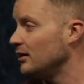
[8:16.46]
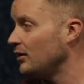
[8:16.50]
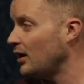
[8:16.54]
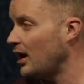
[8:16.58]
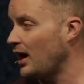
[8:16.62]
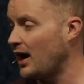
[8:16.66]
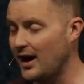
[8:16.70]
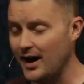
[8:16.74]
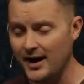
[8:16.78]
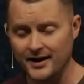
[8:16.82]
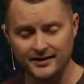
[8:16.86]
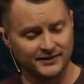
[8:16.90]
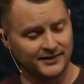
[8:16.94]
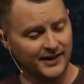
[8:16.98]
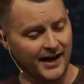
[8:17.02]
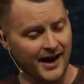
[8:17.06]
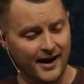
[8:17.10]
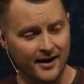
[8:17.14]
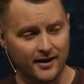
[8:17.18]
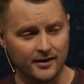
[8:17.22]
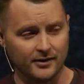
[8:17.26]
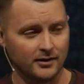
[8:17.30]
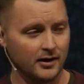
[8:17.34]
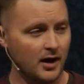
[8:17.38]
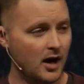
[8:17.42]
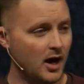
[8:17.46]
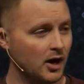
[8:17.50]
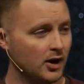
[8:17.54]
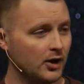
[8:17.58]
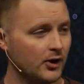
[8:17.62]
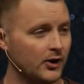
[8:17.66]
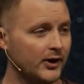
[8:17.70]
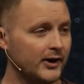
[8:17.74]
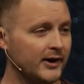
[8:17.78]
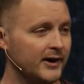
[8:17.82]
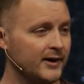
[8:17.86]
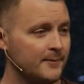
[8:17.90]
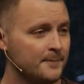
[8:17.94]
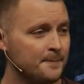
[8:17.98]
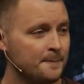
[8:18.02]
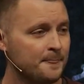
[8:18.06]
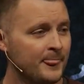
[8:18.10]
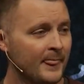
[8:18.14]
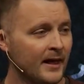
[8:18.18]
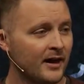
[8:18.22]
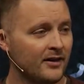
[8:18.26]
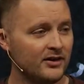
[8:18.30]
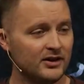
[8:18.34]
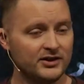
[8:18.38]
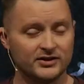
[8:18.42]
hot and tired and hungry.
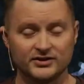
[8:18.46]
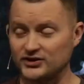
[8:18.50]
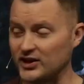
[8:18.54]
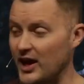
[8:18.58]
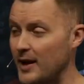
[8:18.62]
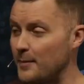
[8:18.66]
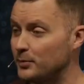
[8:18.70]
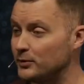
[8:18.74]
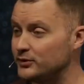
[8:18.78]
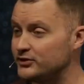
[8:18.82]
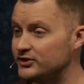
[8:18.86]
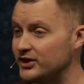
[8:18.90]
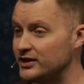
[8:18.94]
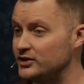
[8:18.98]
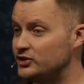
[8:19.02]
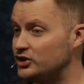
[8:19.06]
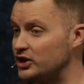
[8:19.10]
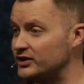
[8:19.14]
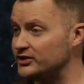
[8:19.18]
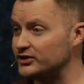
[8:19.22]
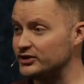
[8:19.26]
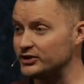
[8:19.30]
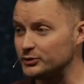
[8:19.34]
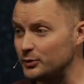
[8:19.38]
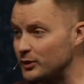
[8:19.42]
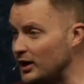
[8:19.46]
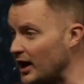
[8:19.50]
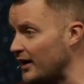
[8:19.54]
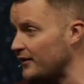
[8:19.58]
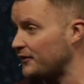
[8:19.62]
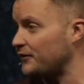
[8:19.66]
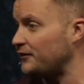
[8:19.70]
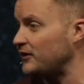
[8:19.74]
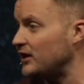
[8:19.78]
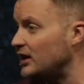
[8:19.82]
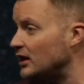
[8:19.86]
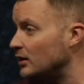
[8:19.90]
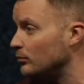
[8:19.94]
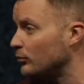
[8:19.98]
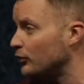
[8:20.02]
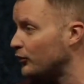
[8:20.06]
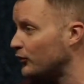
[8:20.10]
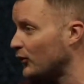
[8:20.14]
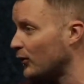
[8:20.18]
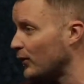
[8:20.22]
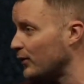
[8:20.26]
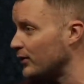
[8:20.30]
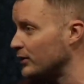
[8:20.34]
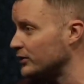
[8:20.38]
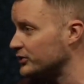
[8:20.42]
And the disciples say, Jesus, we got to feed them
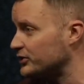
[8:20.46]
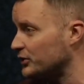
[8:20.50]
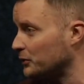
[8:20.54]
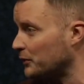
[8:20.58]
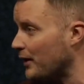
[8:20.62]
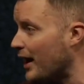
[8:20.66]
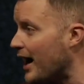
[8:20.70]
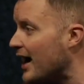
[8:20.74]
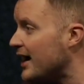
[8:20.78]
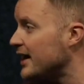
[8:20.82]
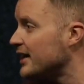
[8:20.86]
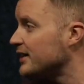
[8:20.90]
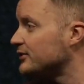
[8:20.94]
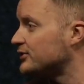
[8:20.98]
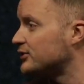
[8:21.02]
before there's a riot.